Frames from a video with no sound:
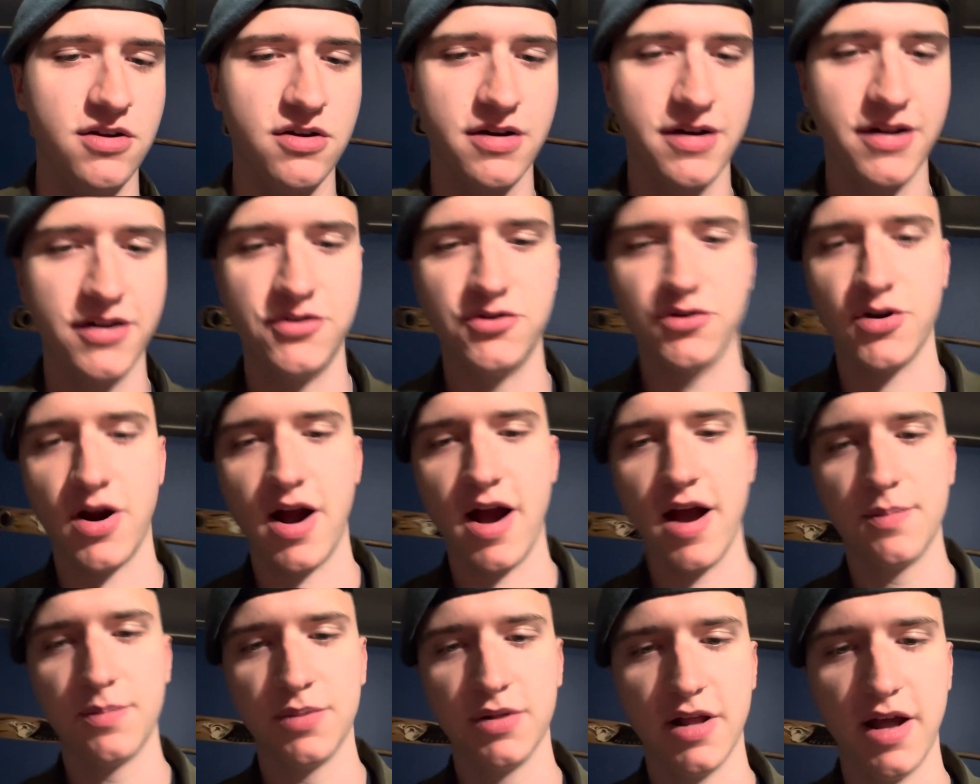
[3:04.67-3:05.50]
going to dry
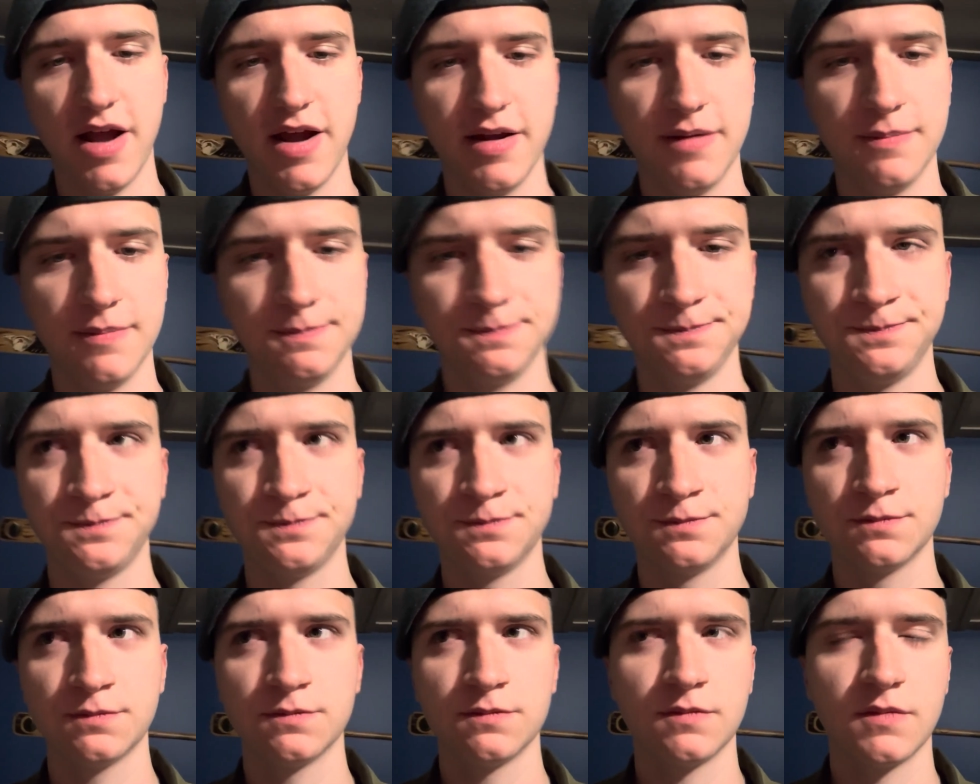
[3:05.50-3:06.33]
apply
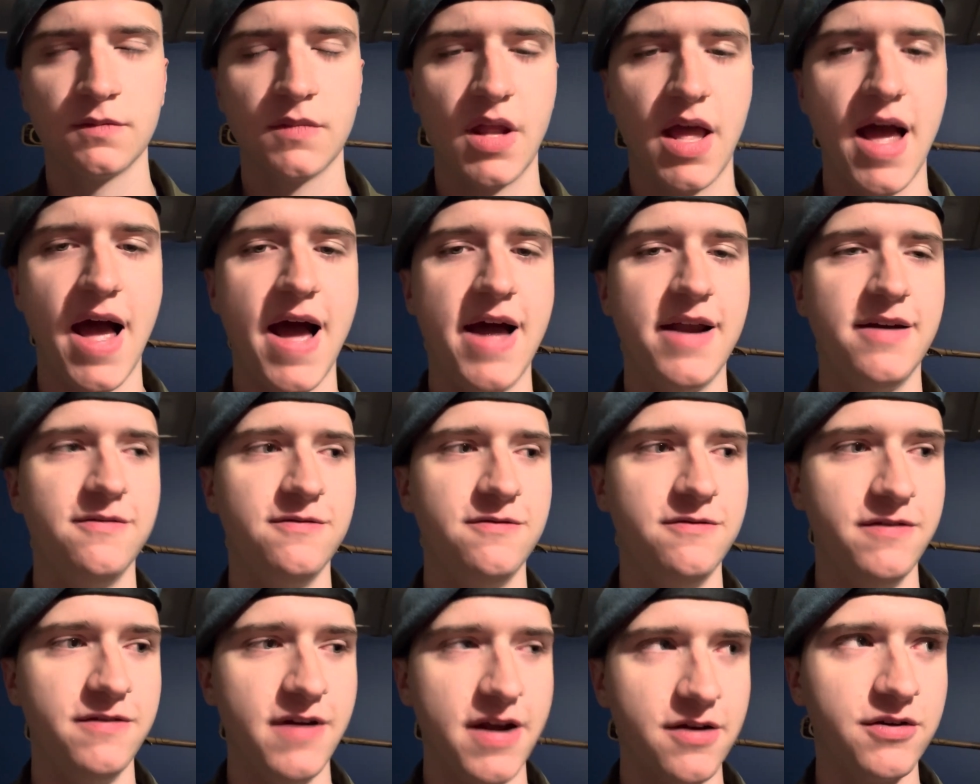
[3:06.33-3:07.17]
at
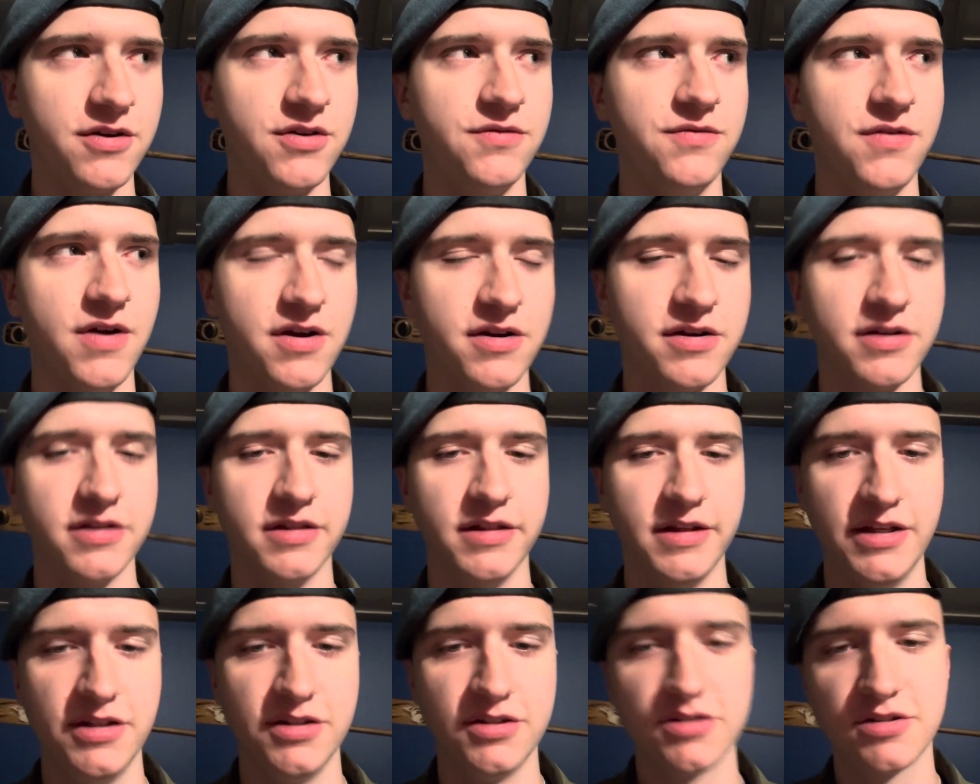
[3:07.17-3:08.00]
very
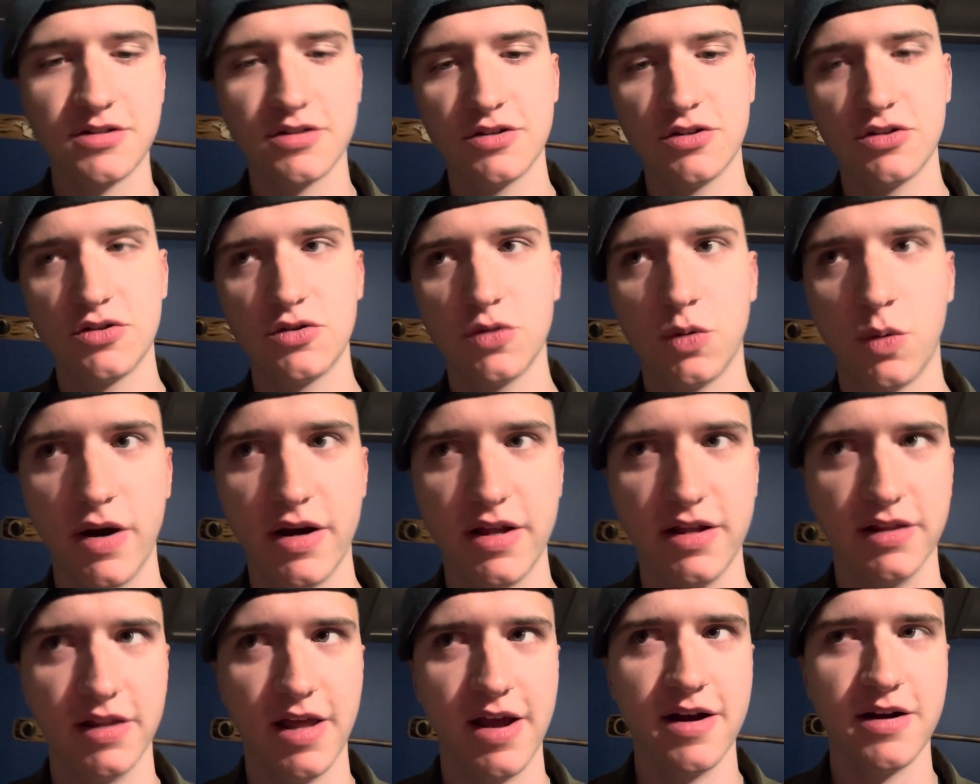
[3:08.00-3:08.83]
least 20
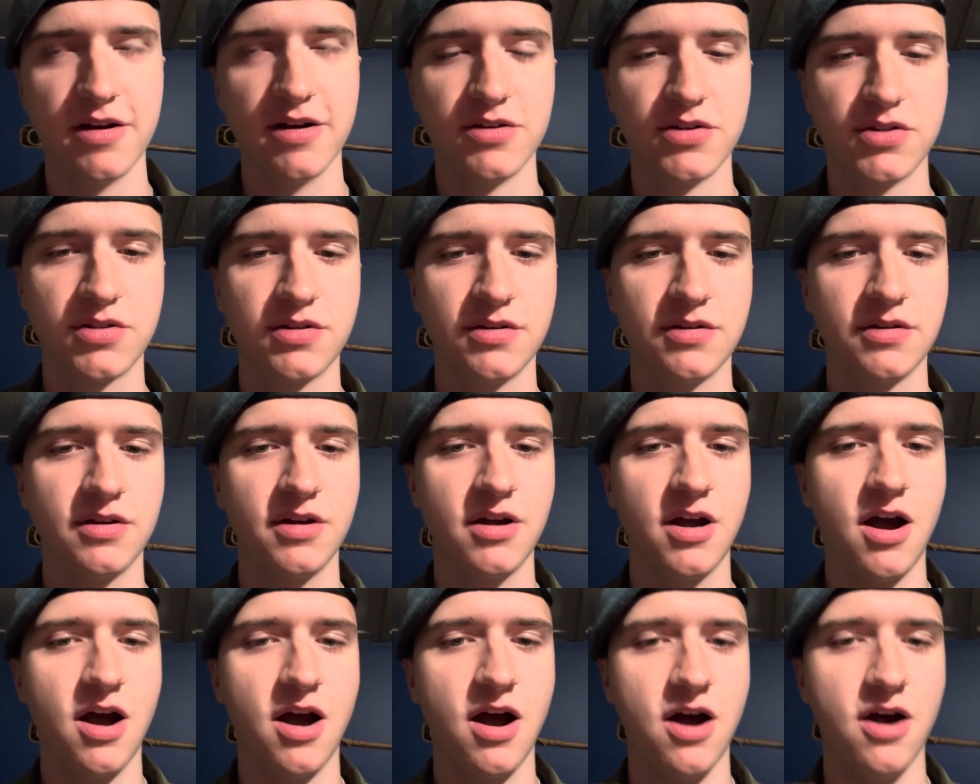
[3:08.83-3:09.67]
layers
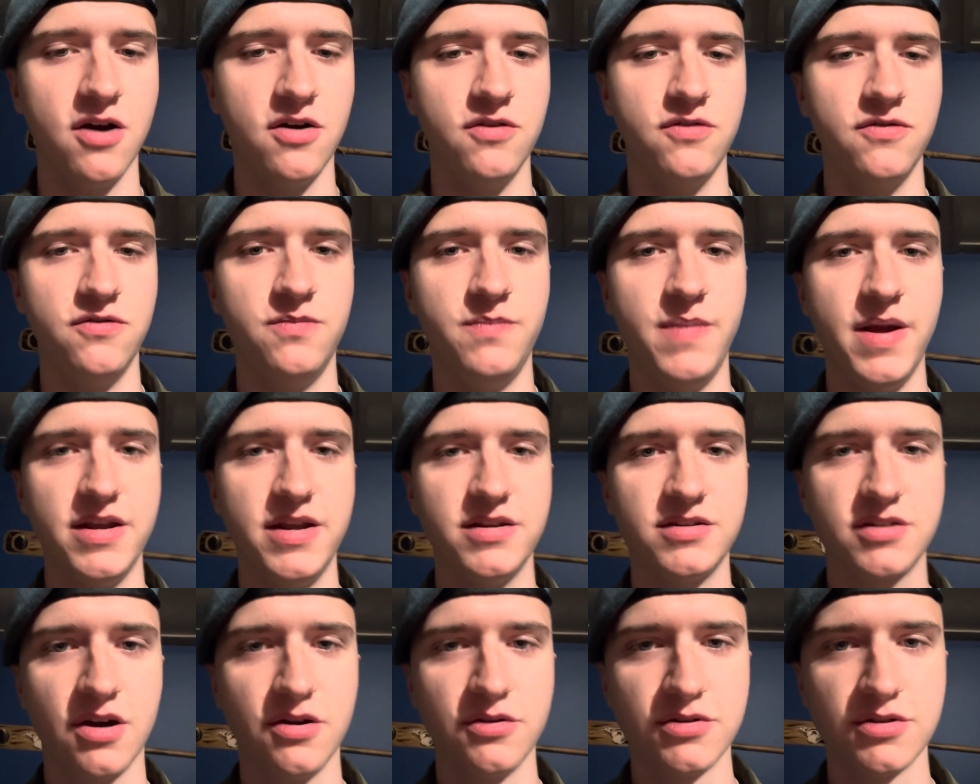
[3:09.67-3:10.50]
of base
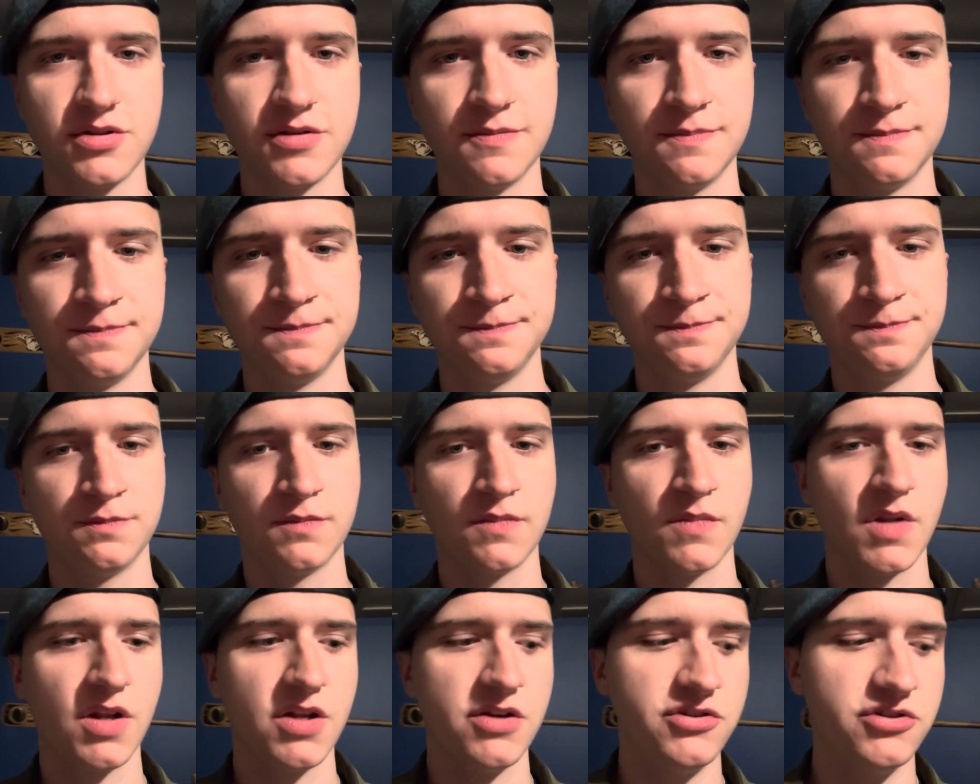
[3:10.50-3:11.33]
coats
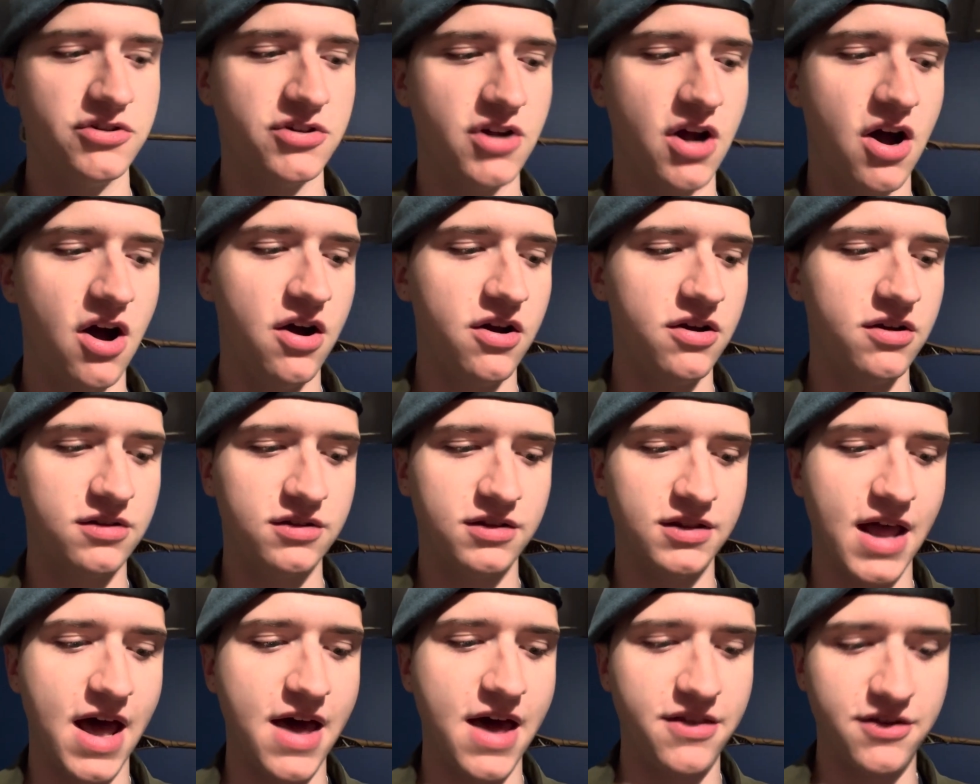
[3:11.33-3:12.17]
just
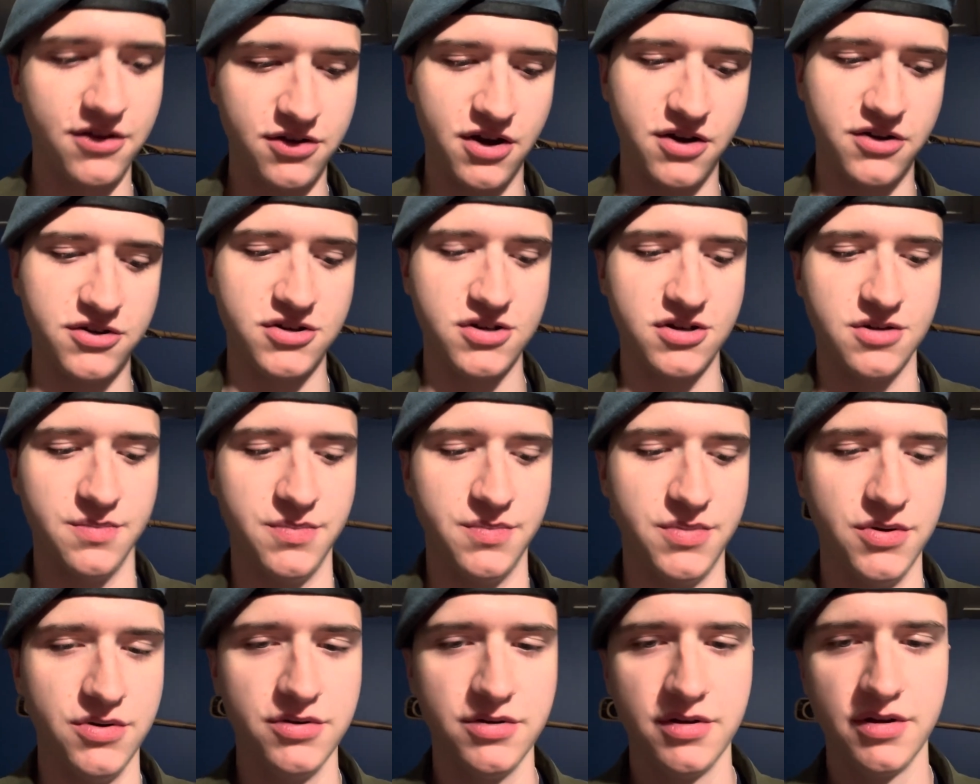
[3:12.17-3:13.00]
lathered onto your
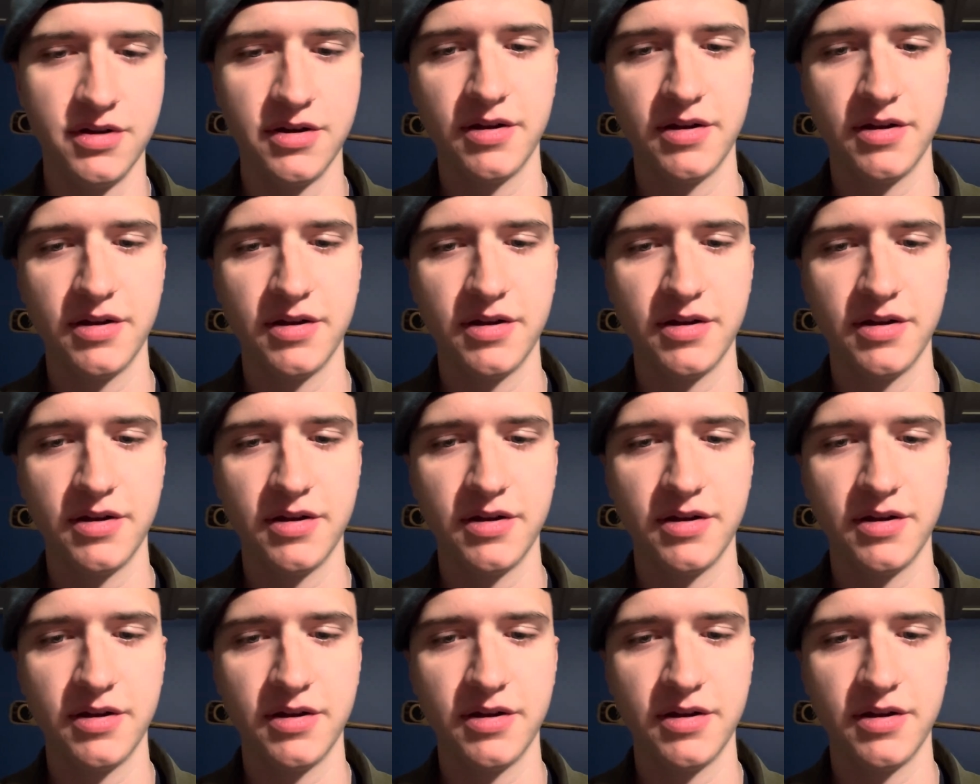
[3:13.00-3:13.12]
boot,